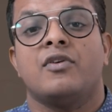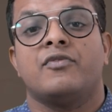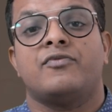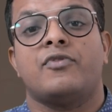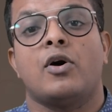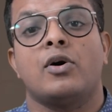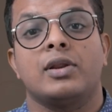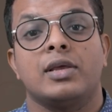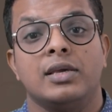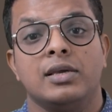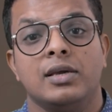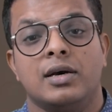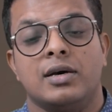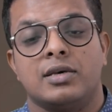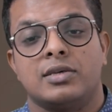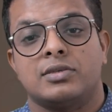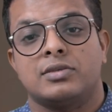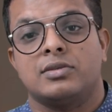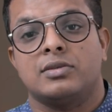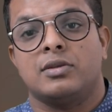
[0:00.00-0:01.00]
For
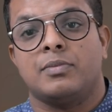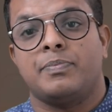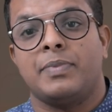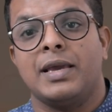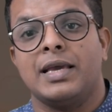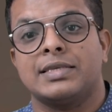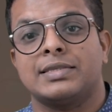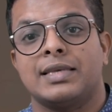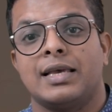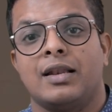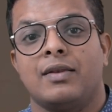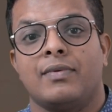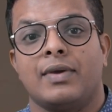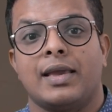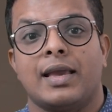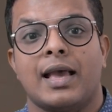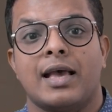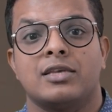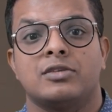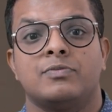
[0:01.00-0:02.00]
years, the
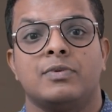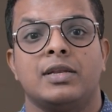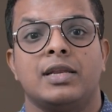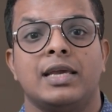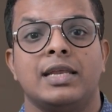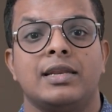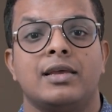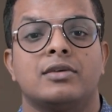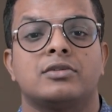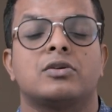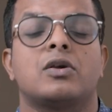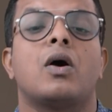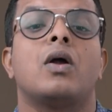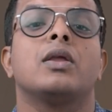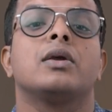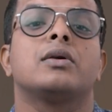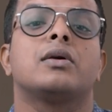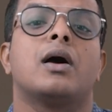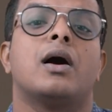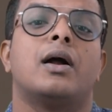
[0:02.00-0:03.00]
PSLV has been India's
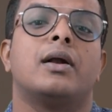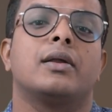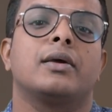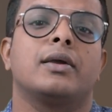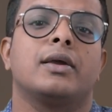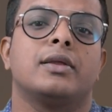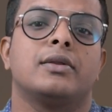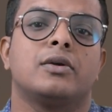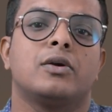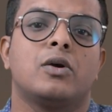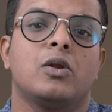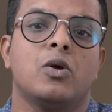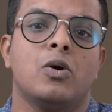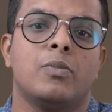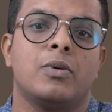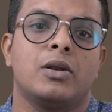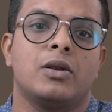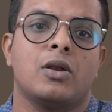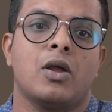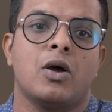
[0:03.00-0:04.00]
calling card in
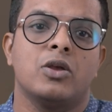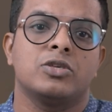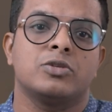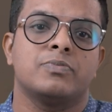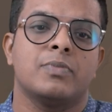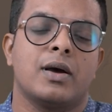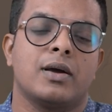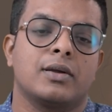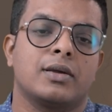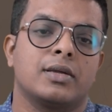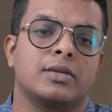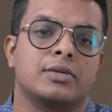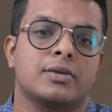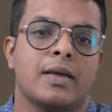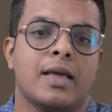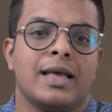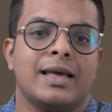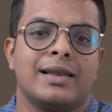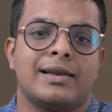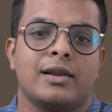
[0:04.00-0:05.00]
global launch market,
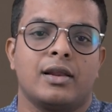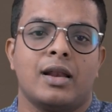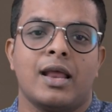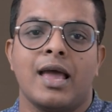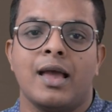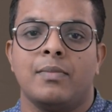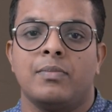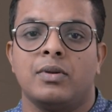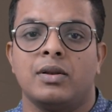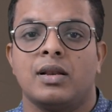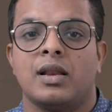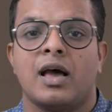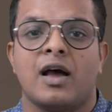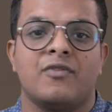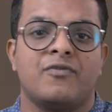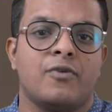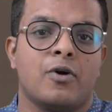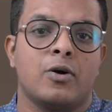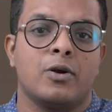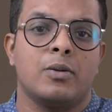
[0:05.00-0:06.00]
reliable,
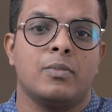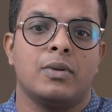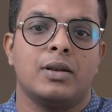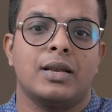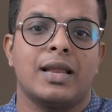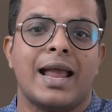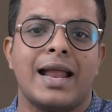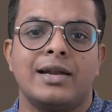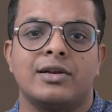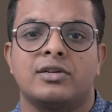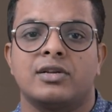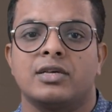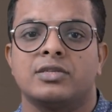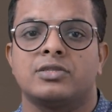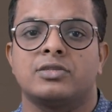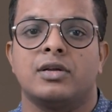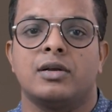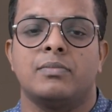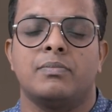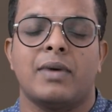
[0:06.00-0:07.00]
affordable, and
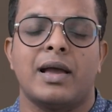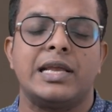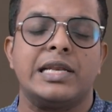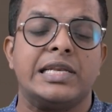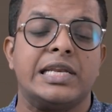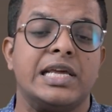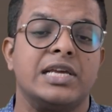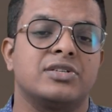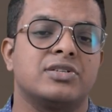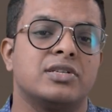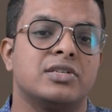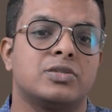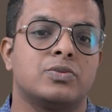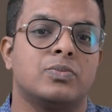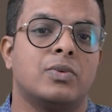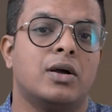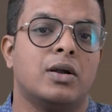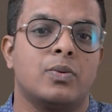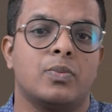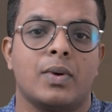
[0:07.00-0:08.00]
trusted by nations
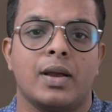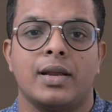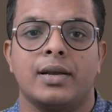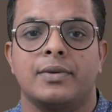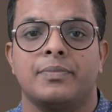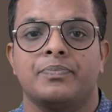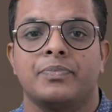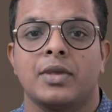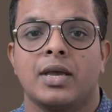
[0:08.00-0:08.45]
worldwide.